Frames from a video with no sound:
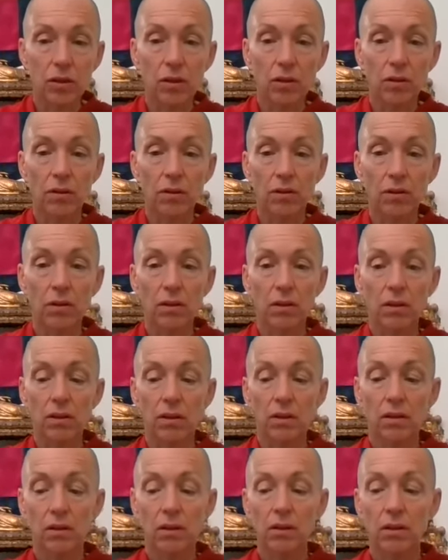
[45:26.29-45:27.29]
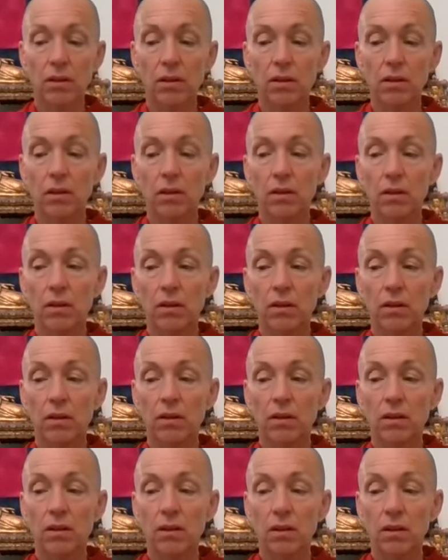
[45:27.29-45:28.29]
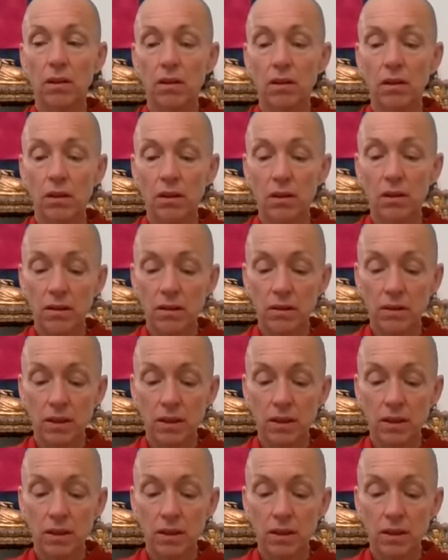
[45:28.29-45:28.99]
own heart.